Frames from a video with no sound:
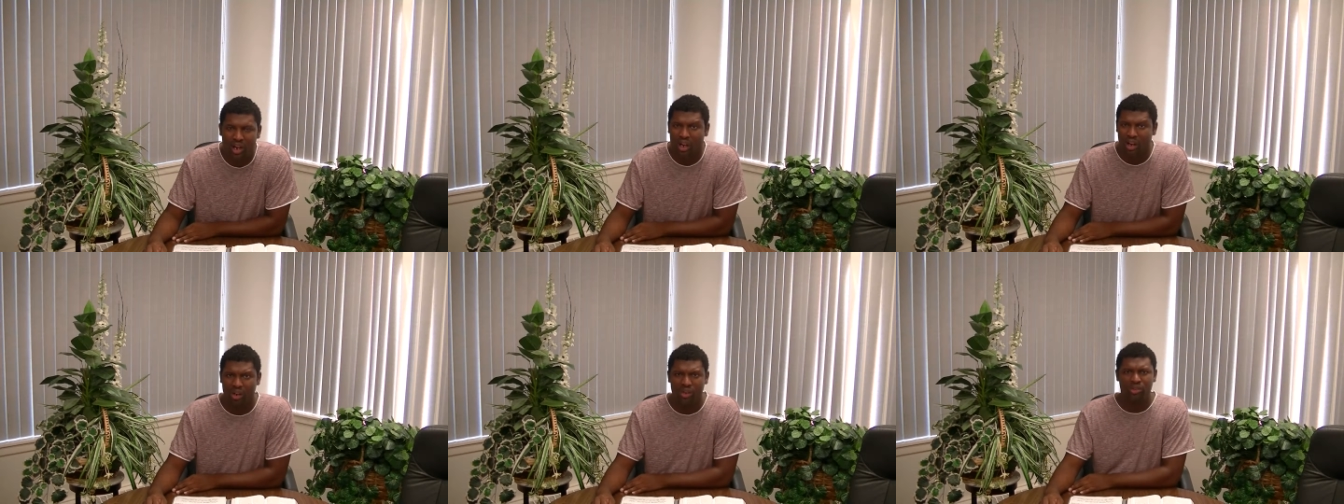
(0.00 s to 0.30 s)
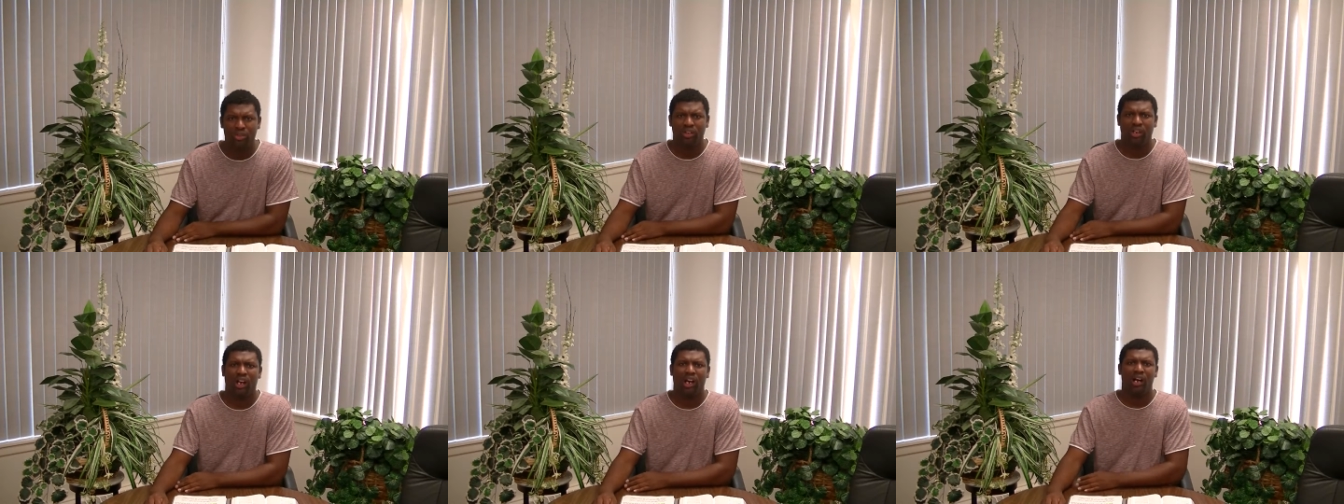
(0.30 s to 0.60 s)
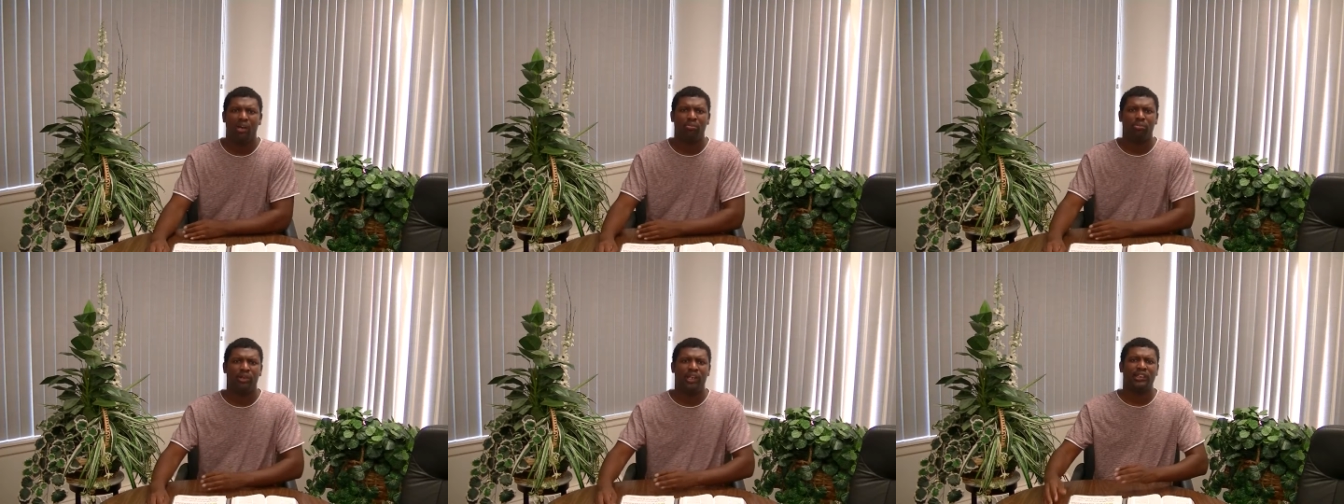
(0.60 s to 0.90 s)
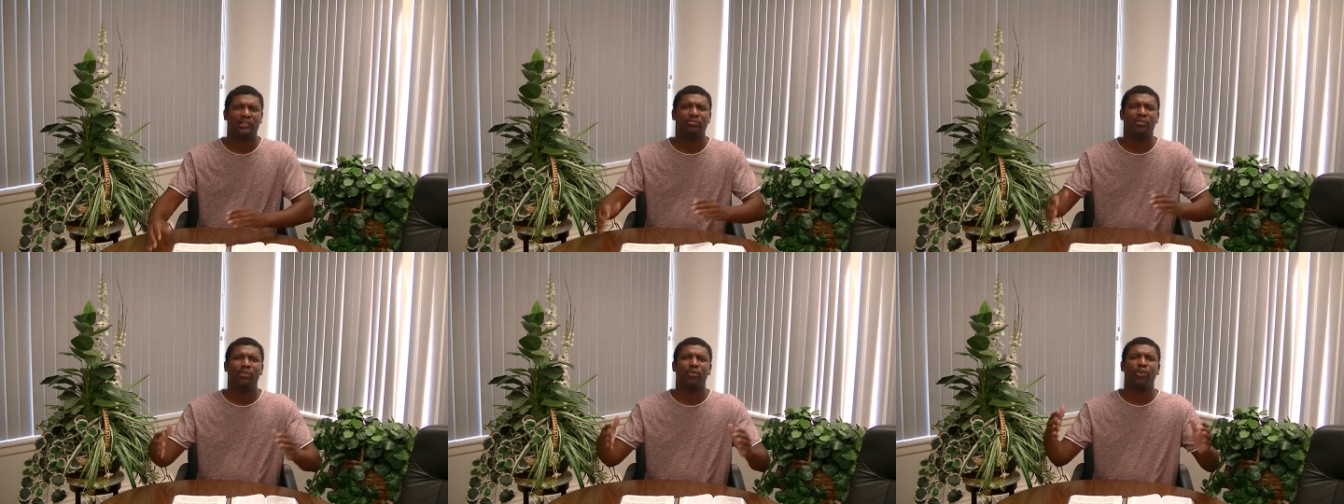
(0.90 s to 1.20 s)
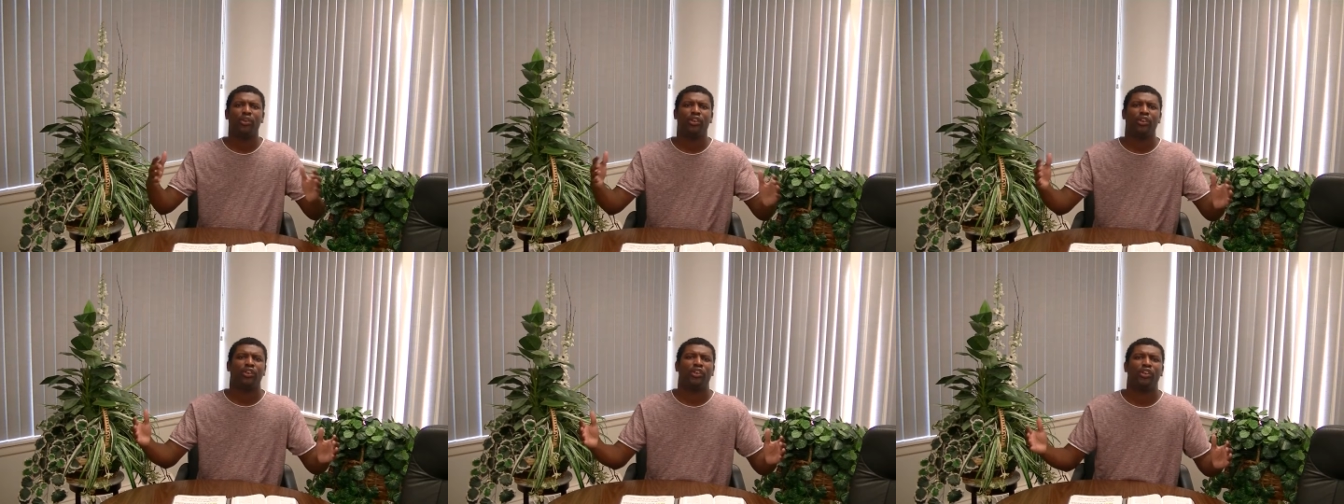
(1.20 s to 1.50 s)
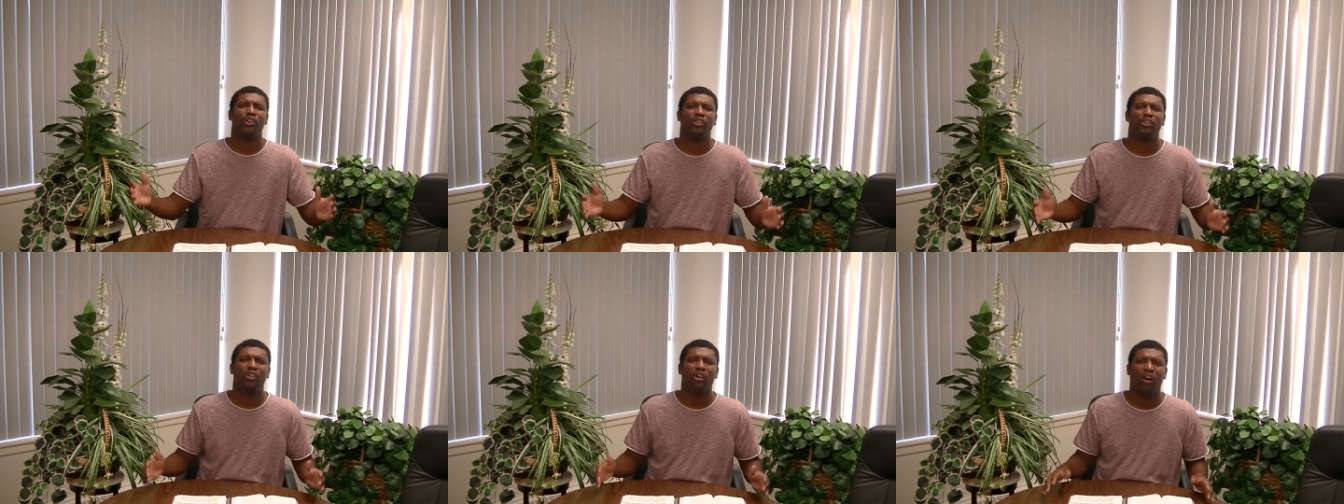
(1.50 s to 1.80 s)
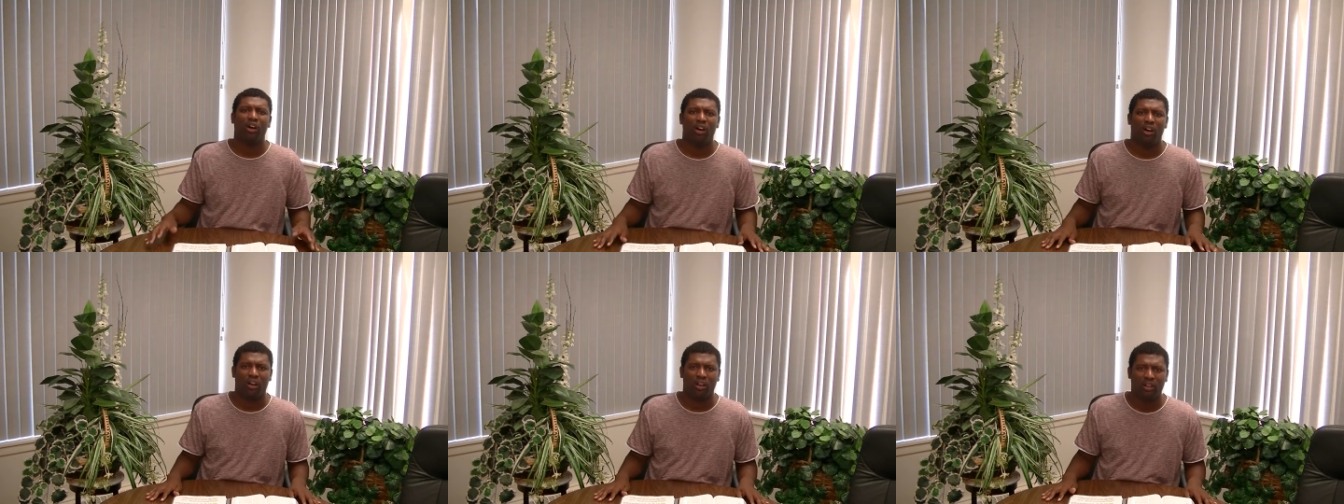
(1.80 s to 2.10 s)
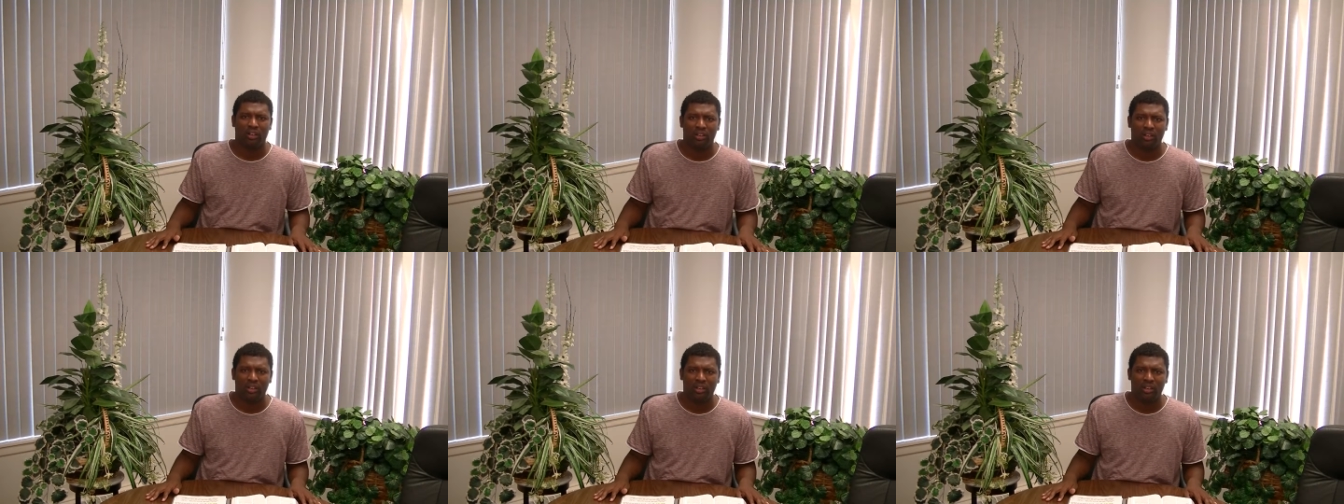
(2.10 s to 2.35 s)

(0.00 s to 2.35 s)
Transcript: Oh, God, bless me with a new car.